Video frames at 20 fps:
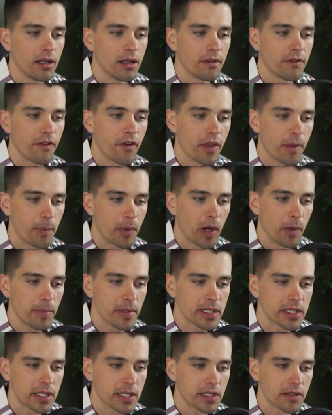for the
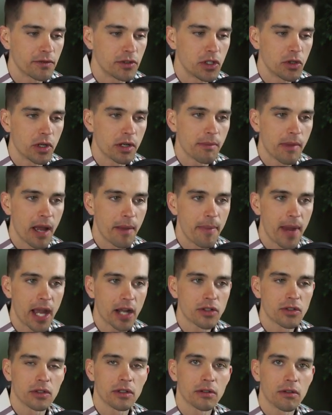purposes of doing my
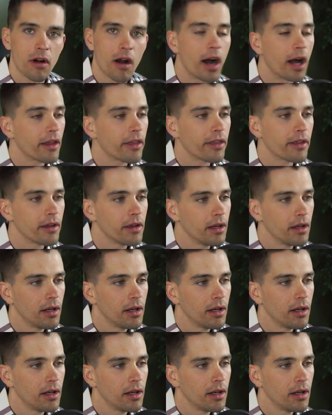backdoor Roth?